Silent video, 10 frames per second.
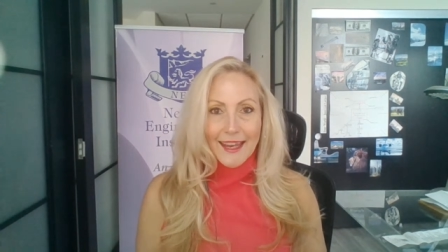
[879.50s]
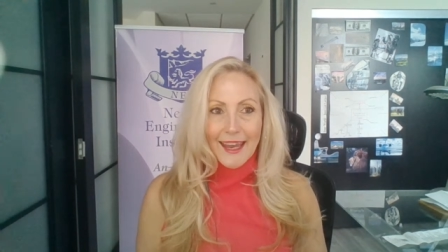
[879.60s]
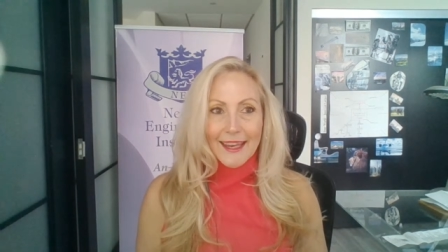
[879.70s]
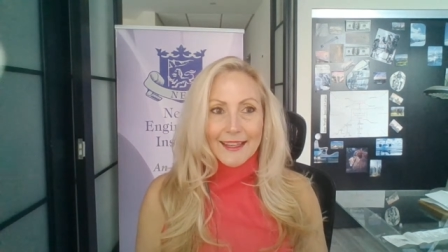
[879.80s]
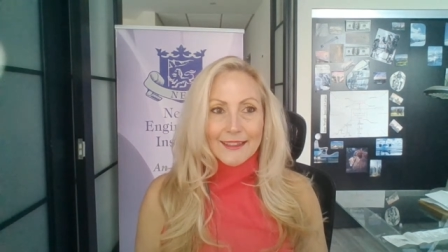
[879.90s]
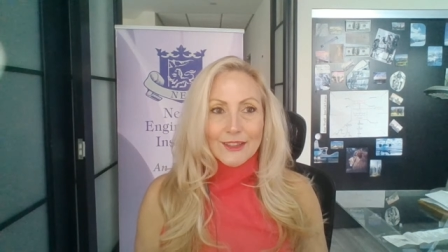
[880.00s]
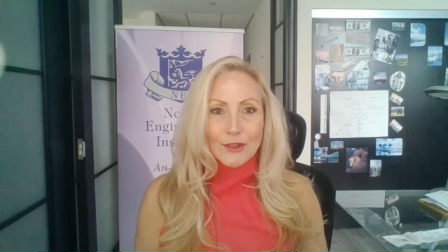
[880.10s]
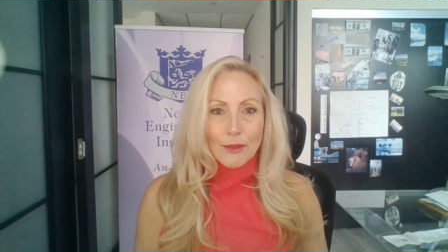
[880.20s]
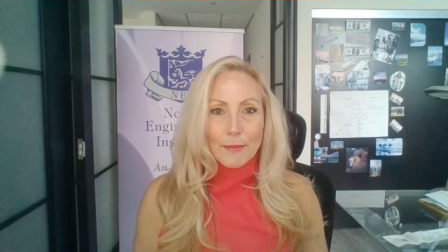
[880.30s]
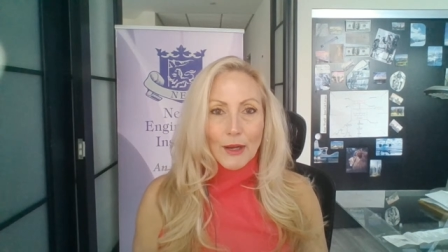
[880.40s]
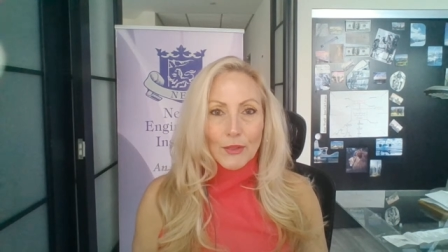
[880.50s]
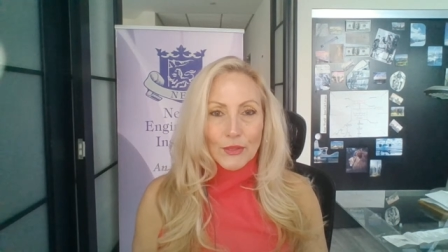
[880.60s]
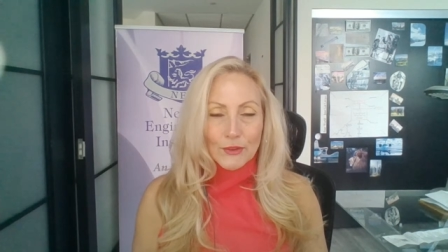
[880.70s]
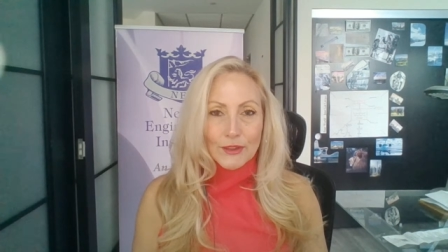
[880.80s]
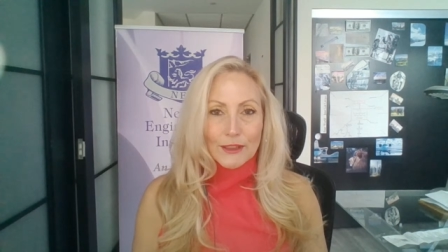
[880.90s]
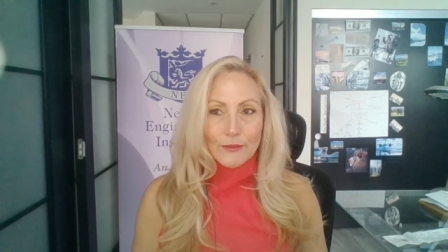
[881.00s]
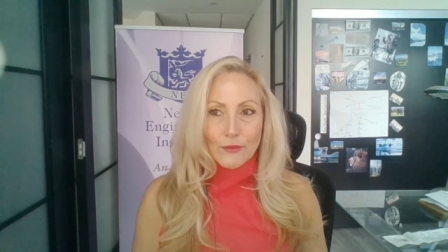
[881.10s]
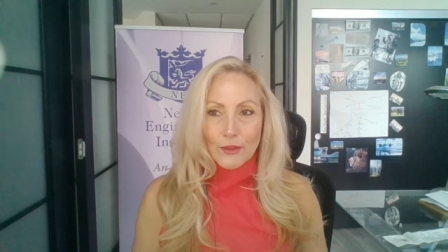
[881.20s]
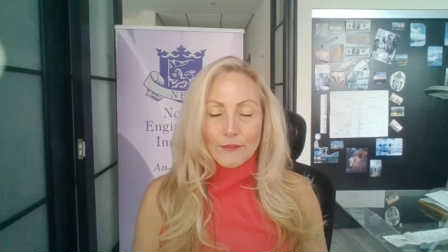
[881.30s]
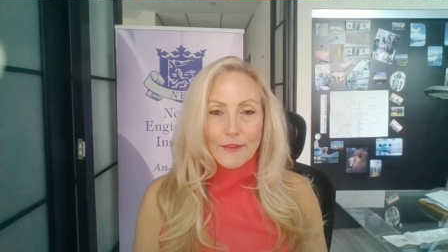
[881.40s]
and do about 30 to
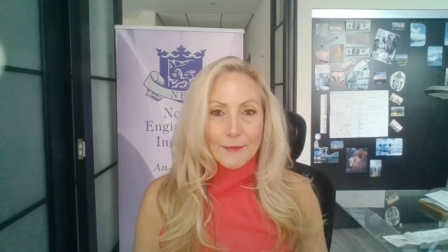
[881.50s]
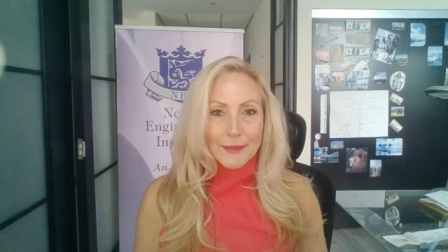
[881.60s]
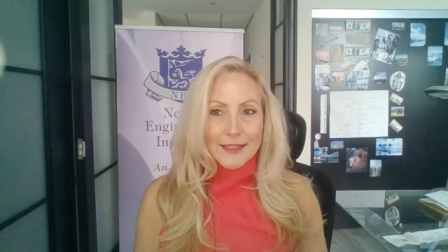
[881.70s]
45